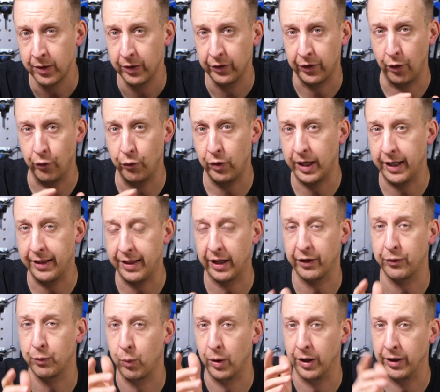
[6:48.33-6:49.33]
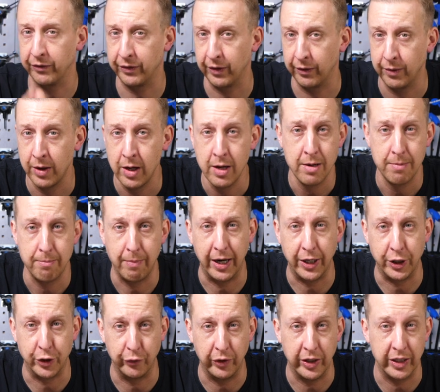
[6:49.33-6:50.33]
So really that's one of the
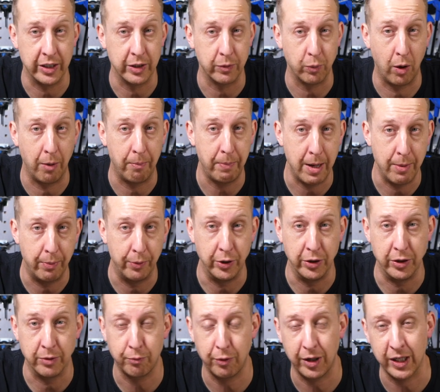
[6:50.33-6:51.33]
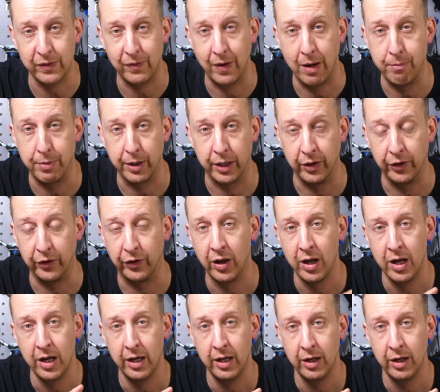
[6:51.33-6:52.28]
major reasons why people use press fit, because